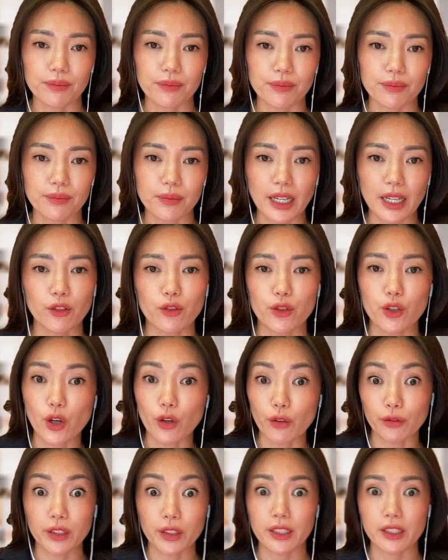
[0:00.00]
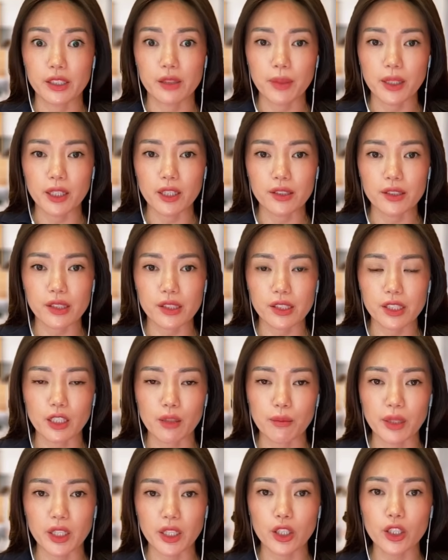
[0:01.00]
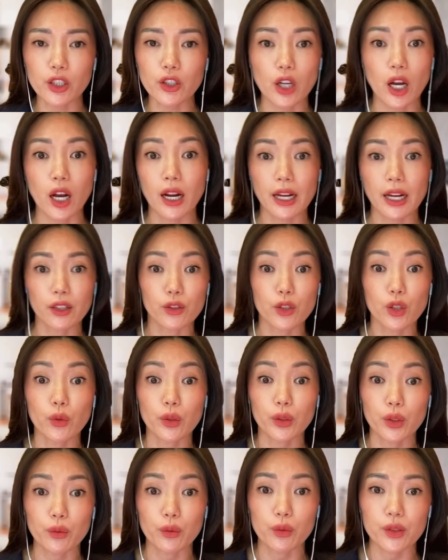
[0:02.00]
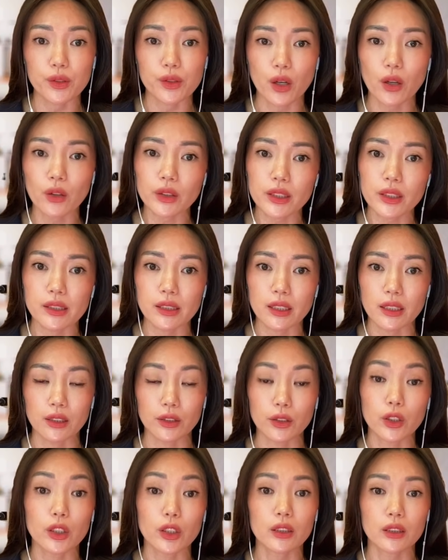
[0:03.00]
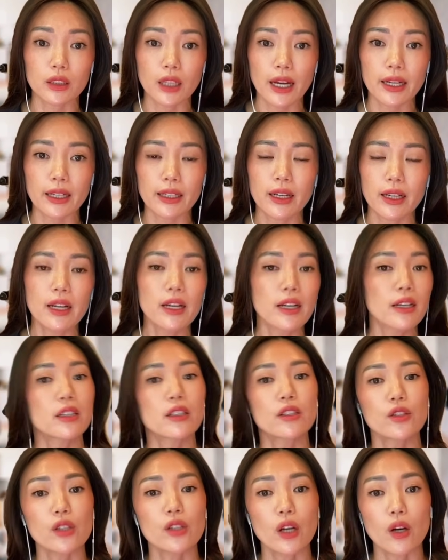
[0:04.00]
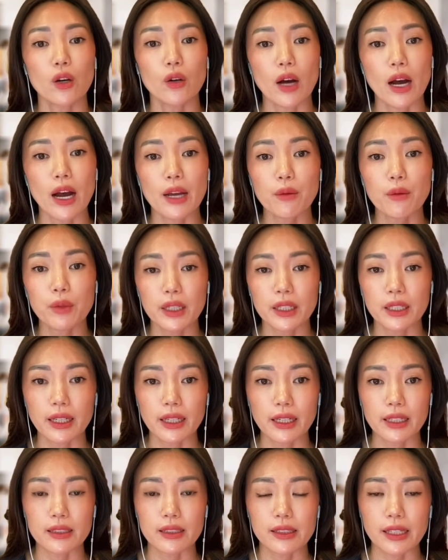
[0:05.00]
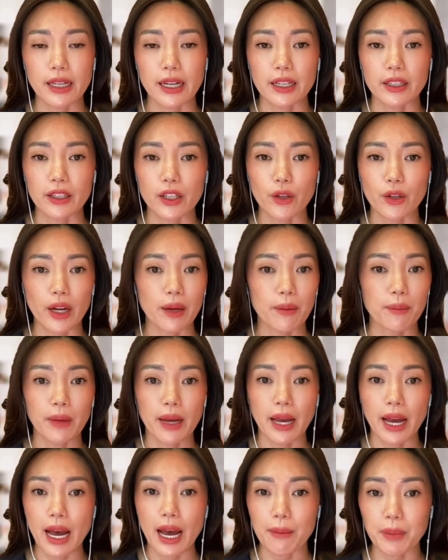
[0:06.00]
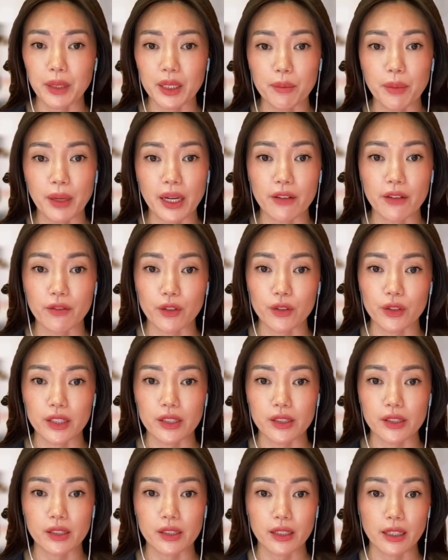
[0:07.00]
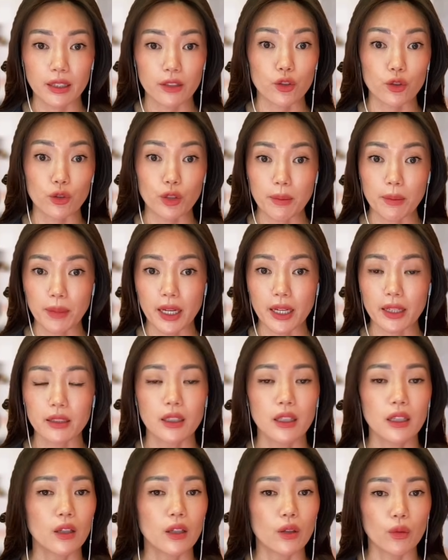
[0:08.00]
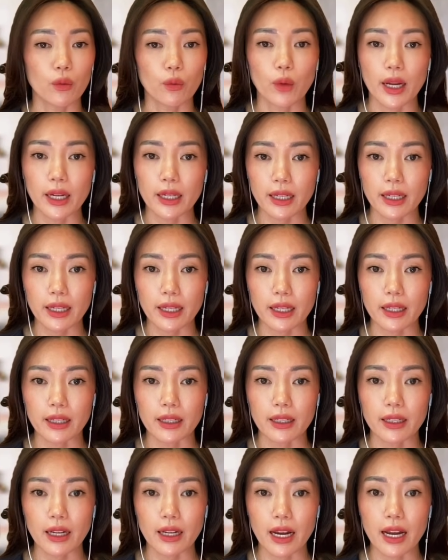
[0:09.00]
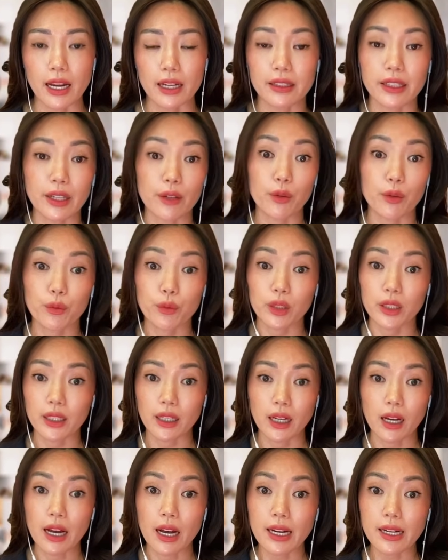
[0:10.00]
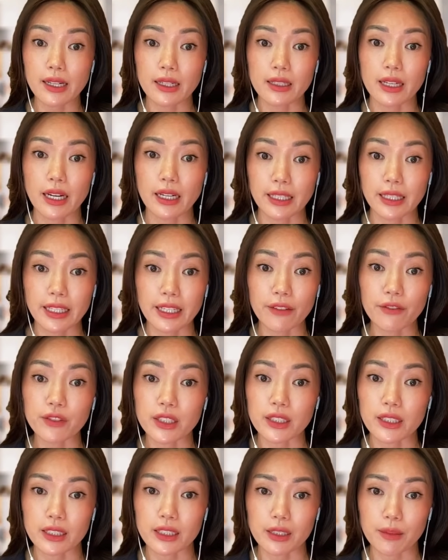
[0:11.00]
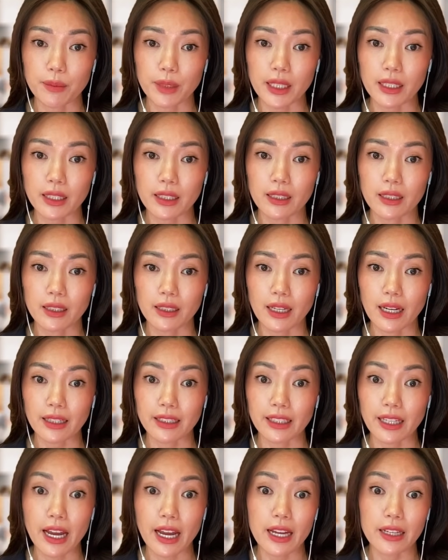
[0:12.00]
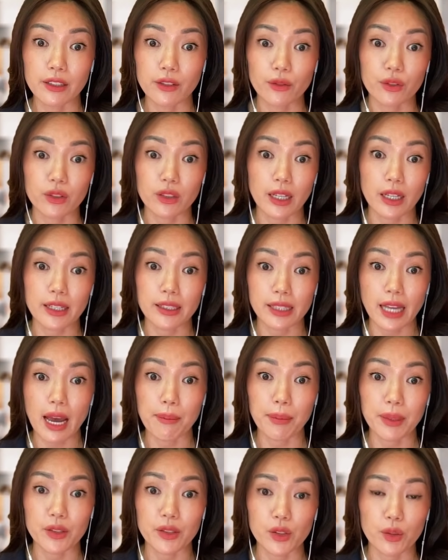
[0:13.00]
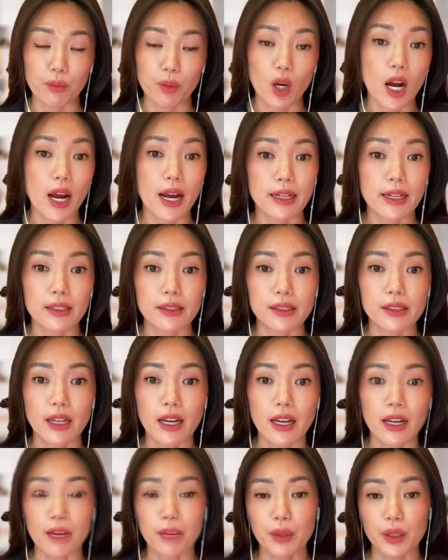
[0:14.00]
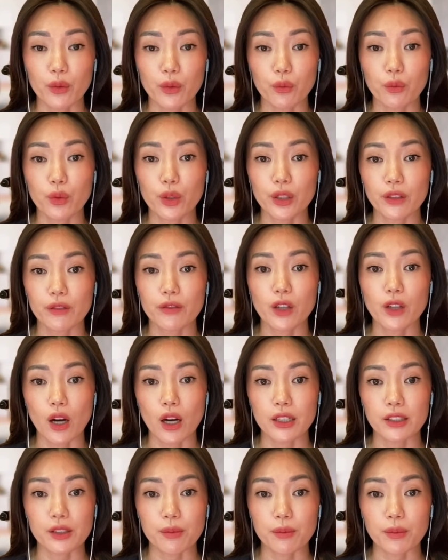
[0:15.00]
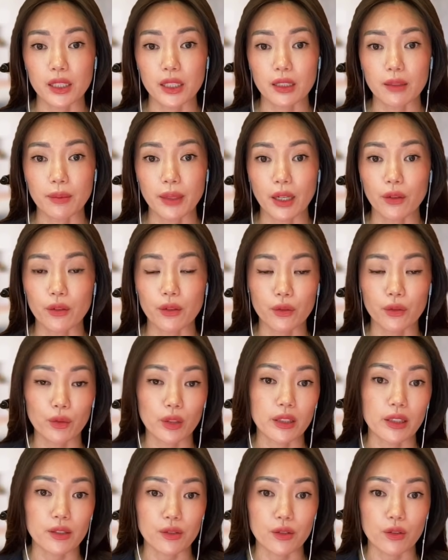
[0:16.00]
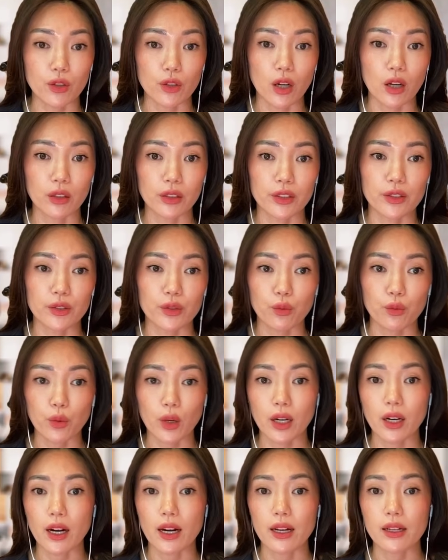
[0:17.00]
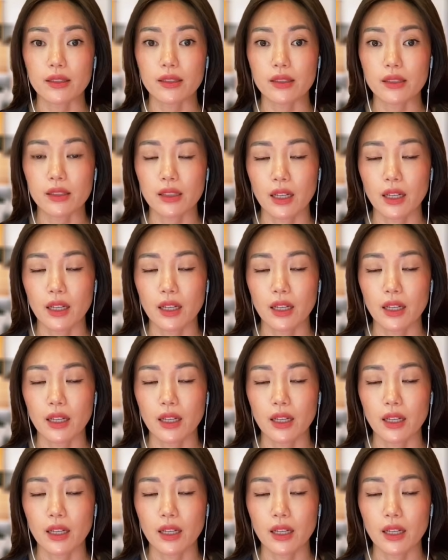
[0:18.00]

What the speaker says: I don't know if the experience is going to be good or not. I don't know what the result is going to look like. So I went in saying, okay, happy to pay for this treatment. Went in and they were really kind and gifted it to me at the end. It was a nice, happy surprise, but it would have cost me about $3,000. Whereas,